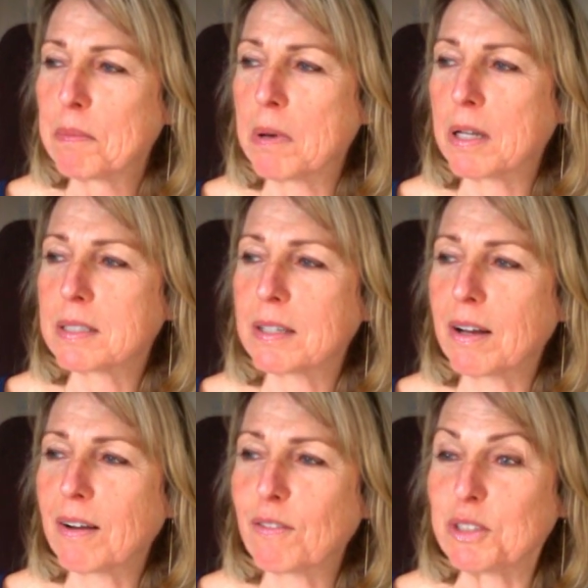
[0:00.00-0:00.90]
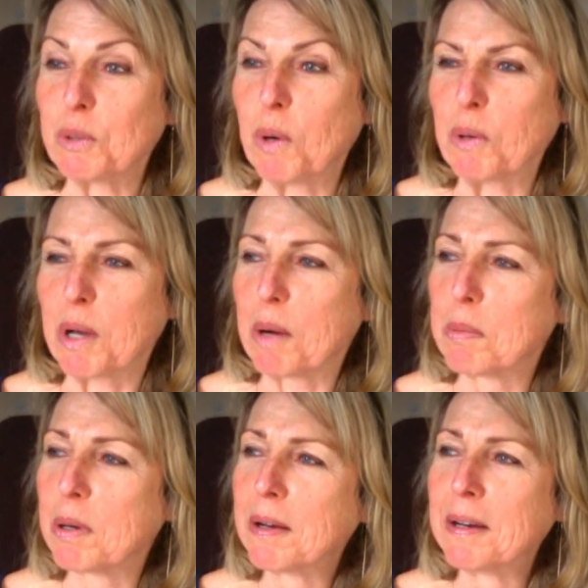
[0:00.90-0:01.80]
but I obviously woke
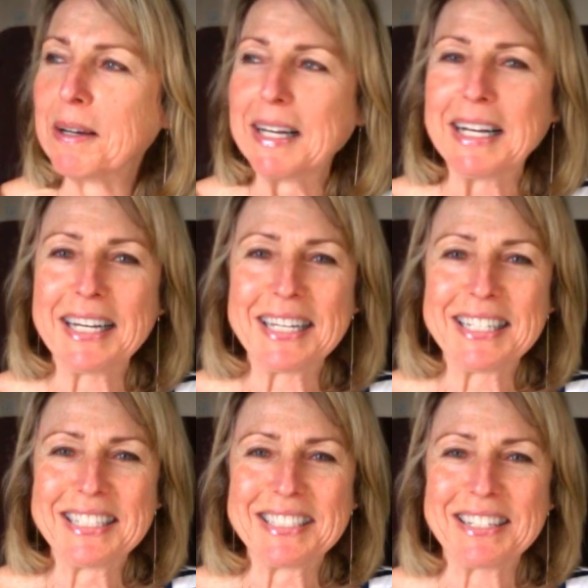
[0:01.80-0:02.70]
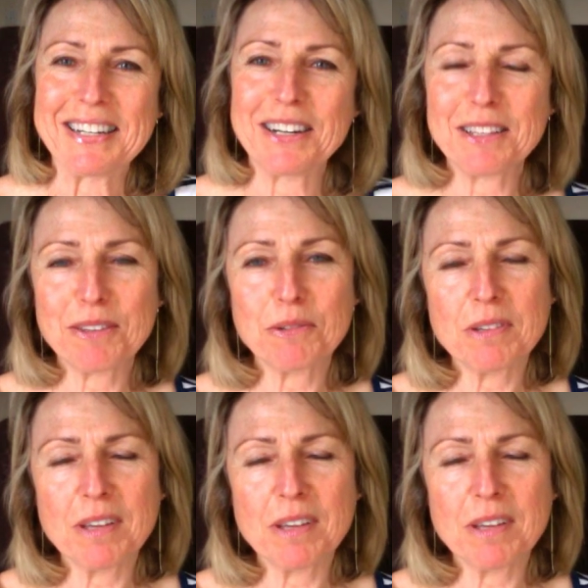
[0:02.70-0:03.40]
up. And I thought,